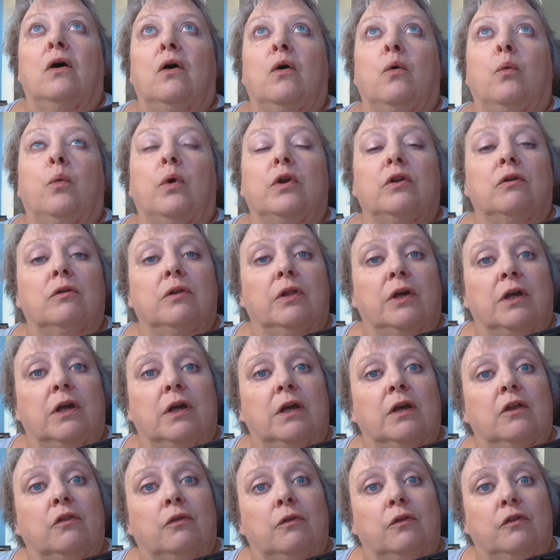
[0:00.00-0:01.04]
When you're
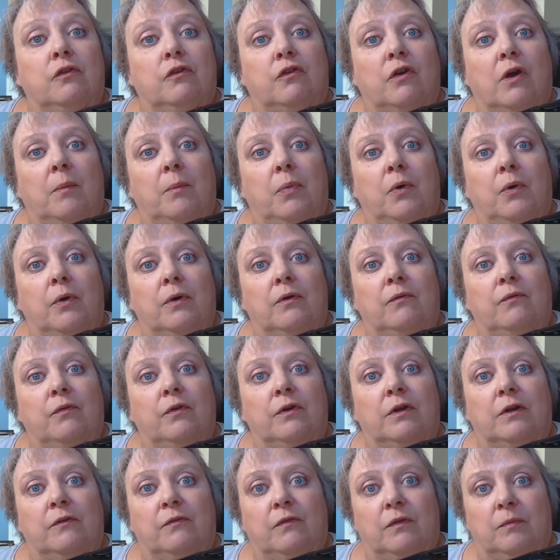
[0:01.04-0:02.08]
looking through the job board for
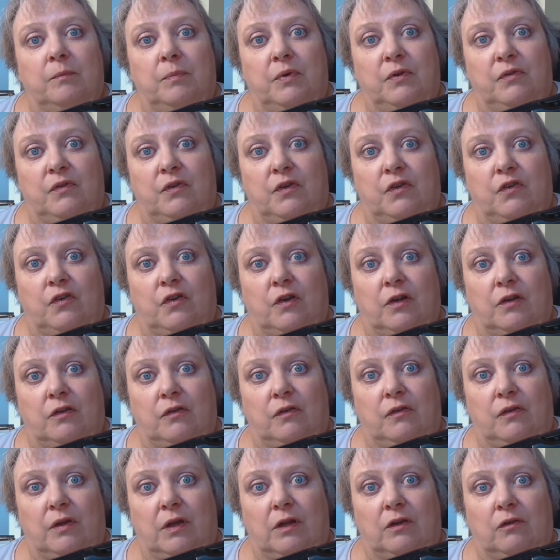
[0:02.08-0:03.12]
different
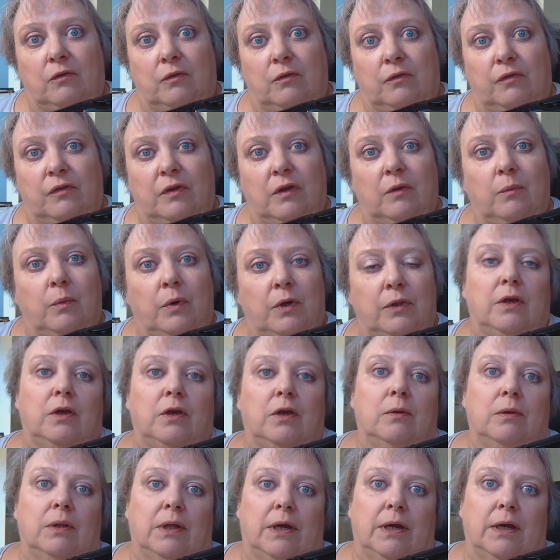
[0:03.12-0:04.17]
positions and you see one that
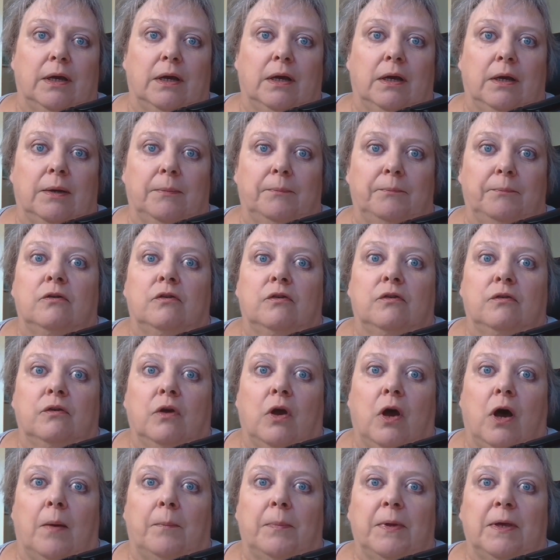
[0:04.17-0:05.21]
you like,
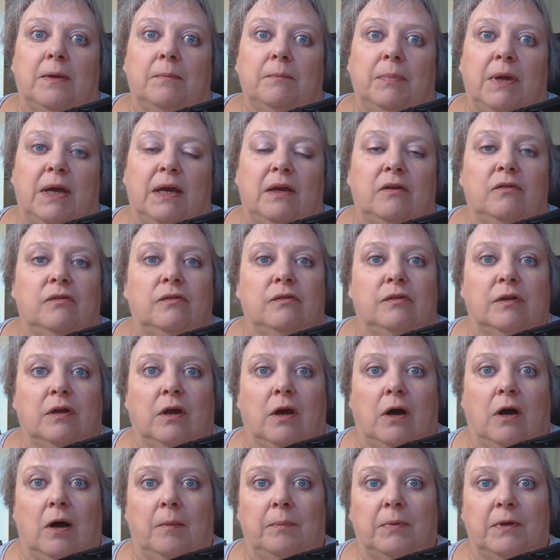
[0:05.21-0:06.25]
copy and paste the
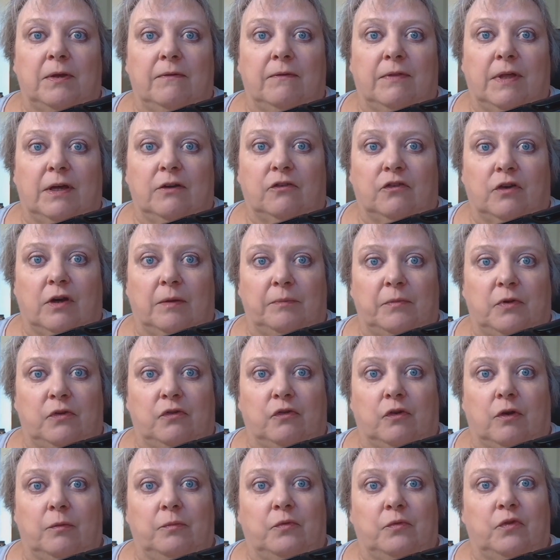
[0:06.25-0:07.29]
copy of that job
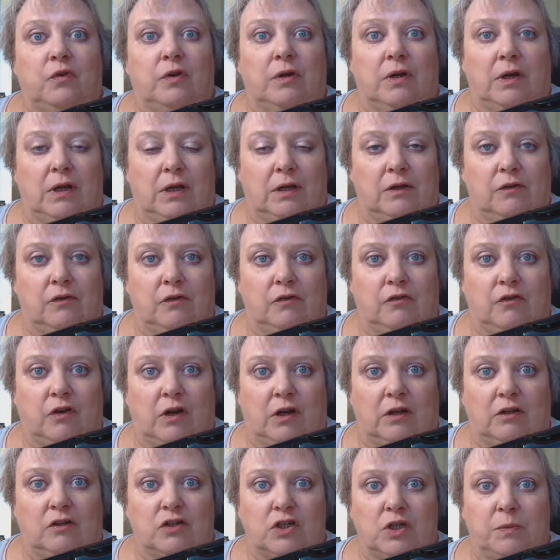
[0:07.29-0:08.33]
description into
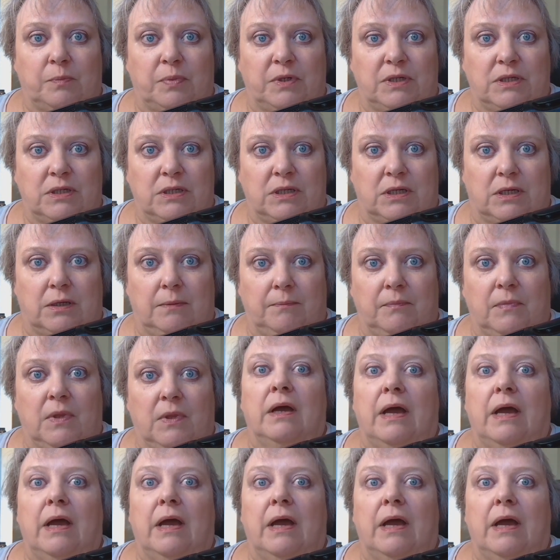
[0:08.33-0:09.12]
ChatGPT.